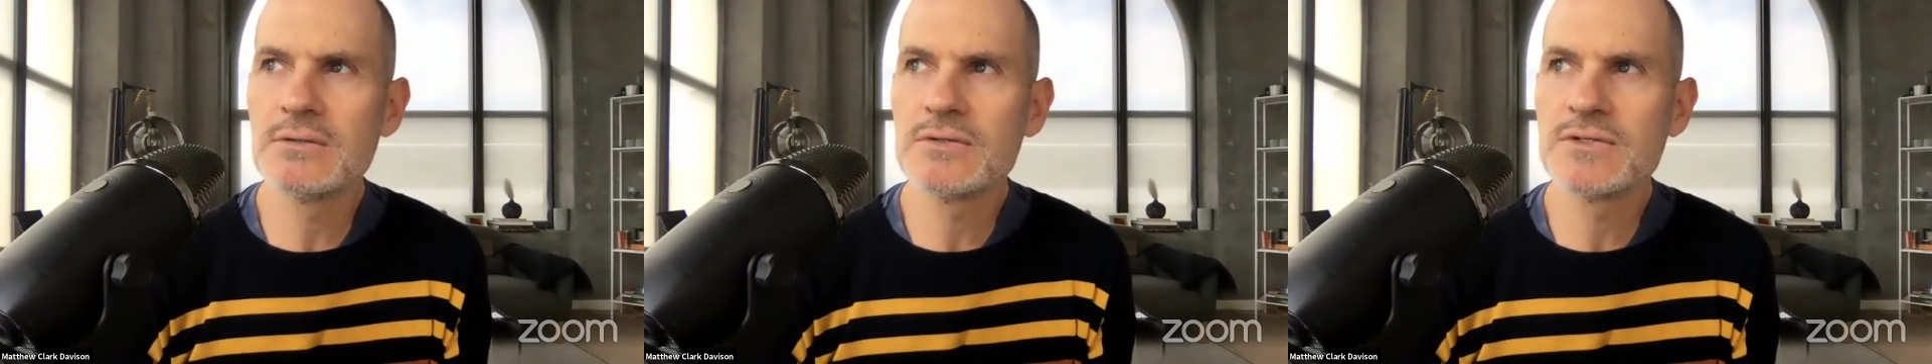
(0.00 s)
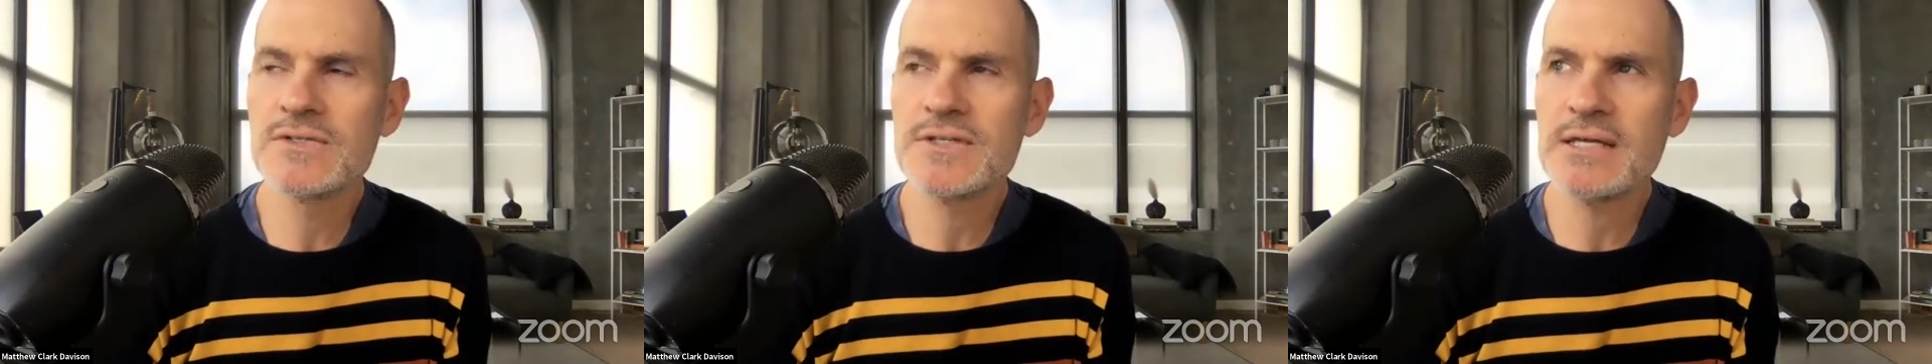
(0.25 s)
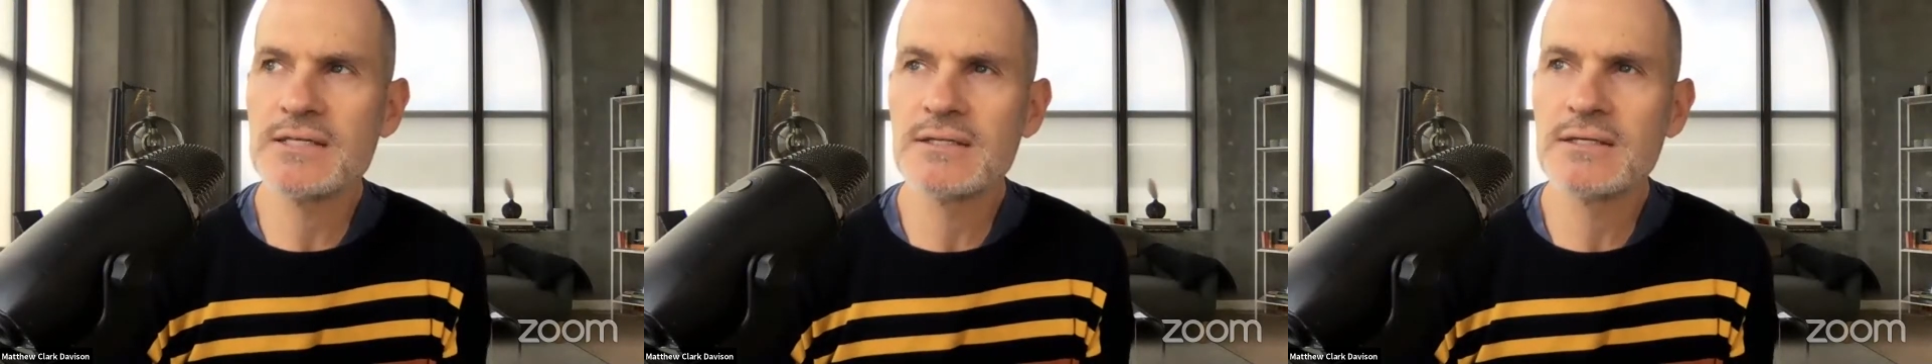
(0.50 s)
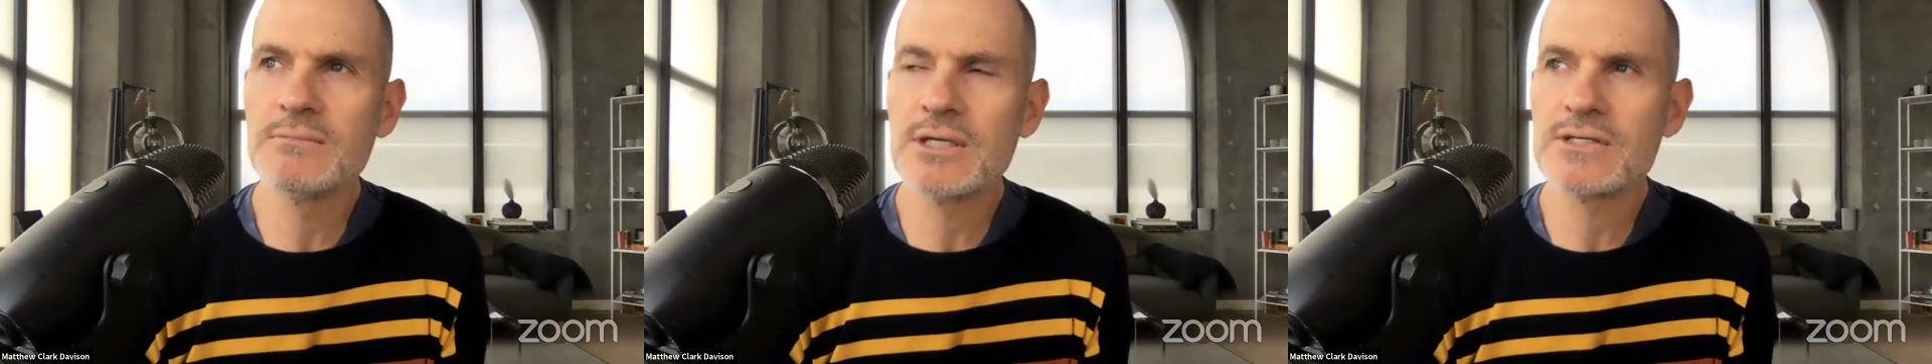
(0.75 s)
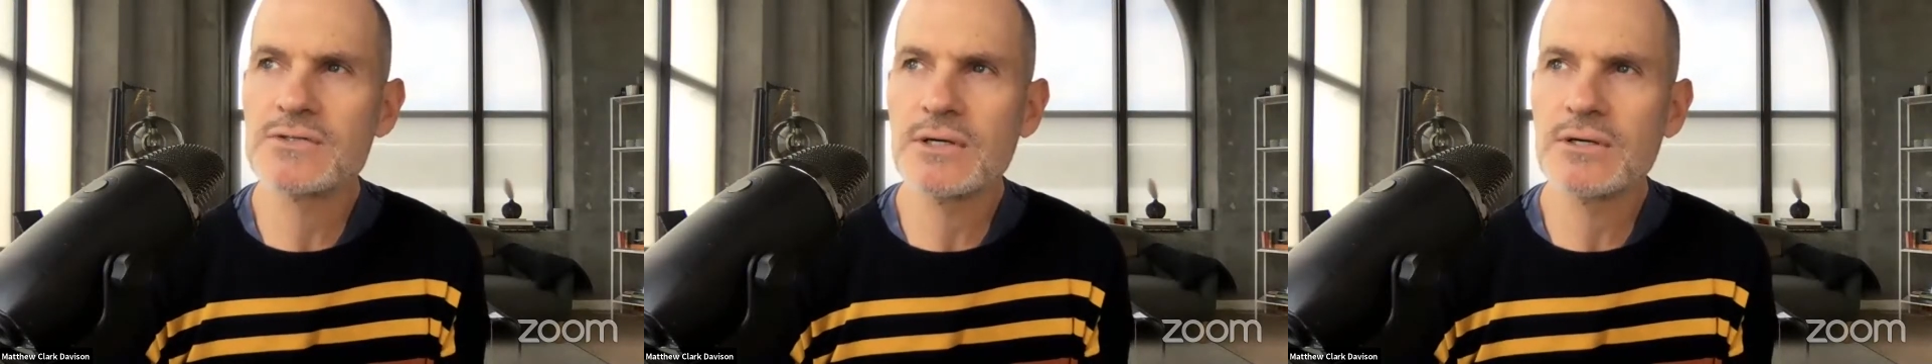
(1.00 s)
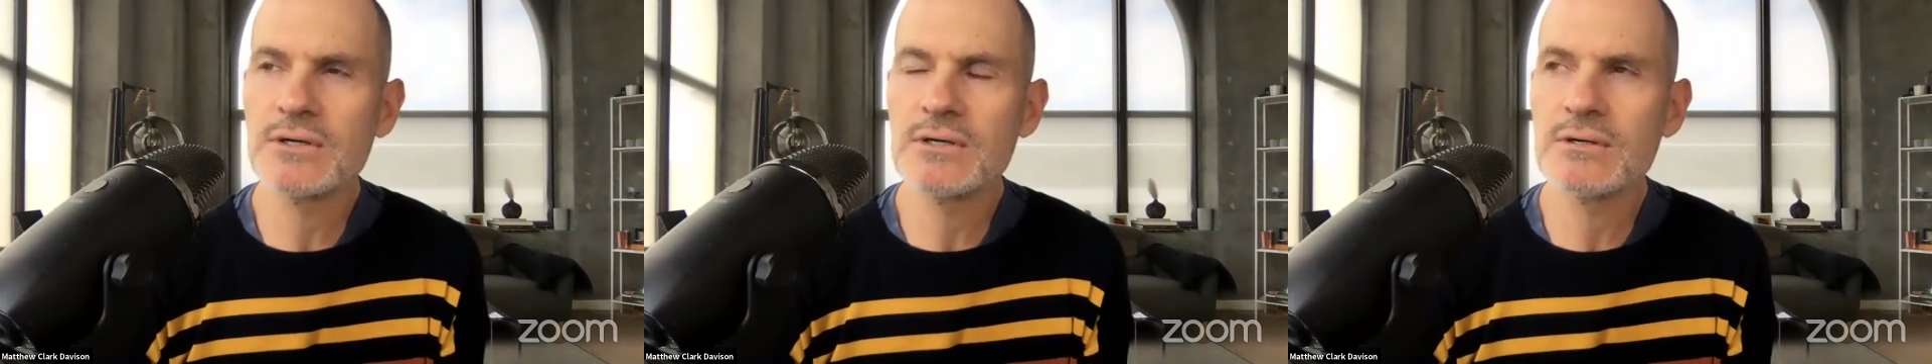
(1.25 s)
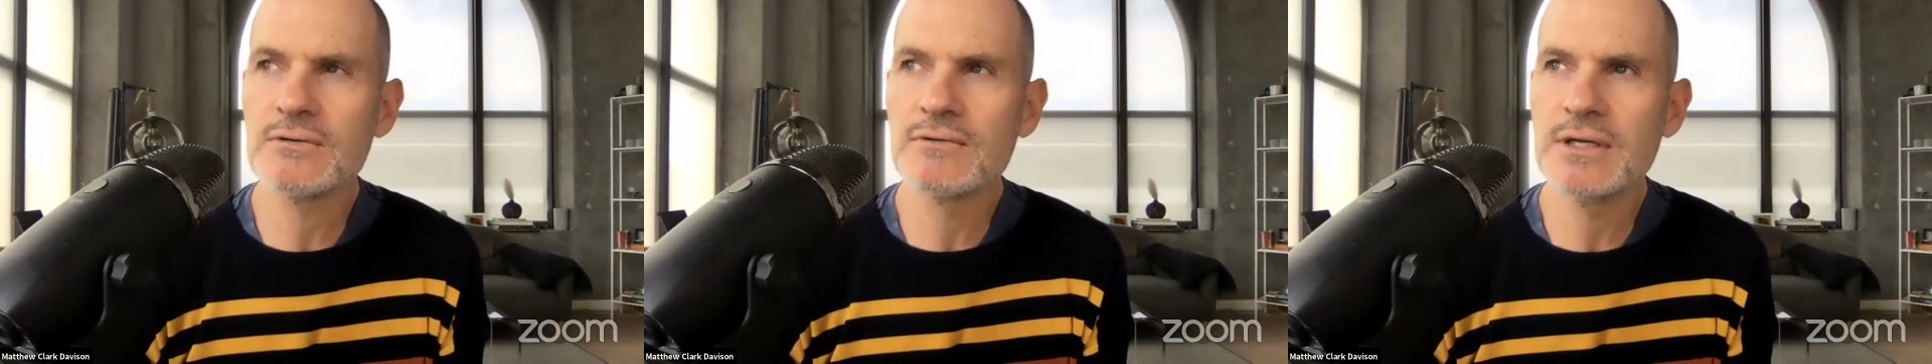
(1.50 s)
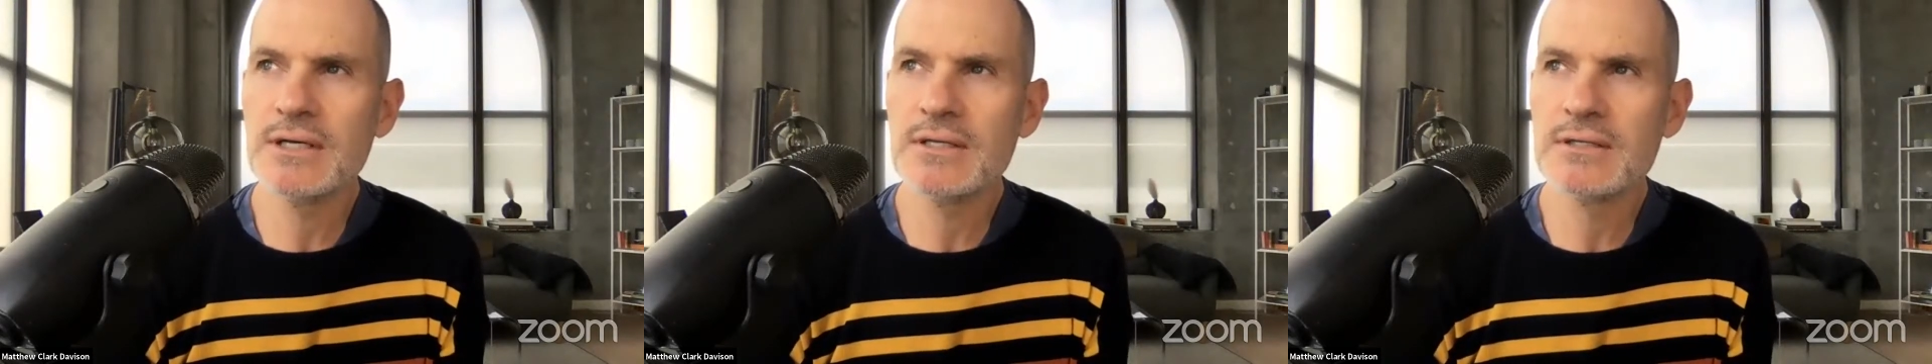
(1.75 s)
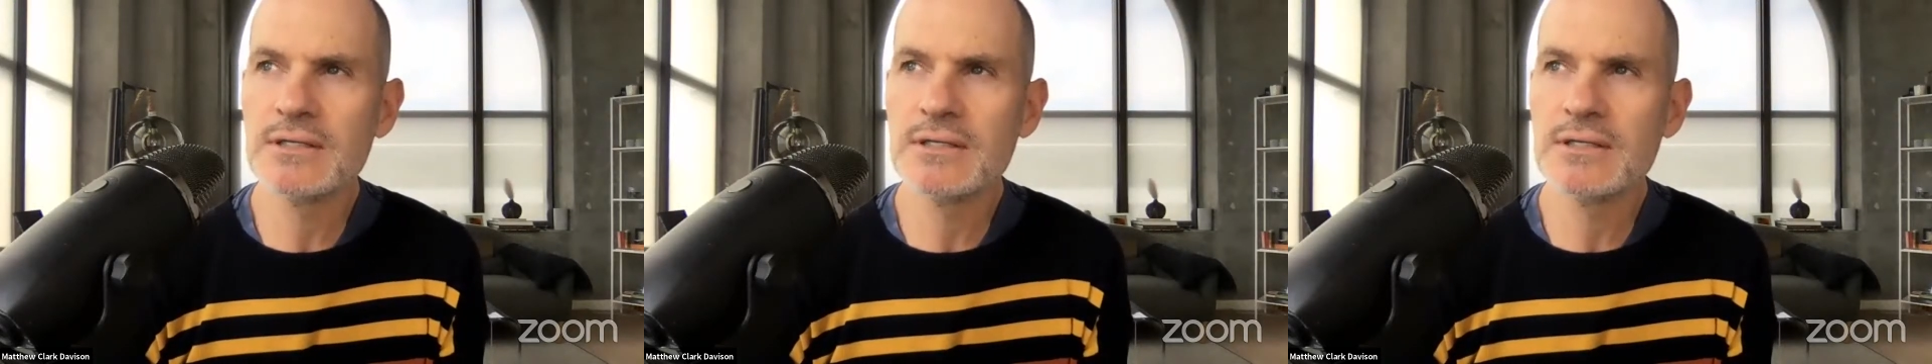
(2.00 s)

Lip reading: said to the administrator that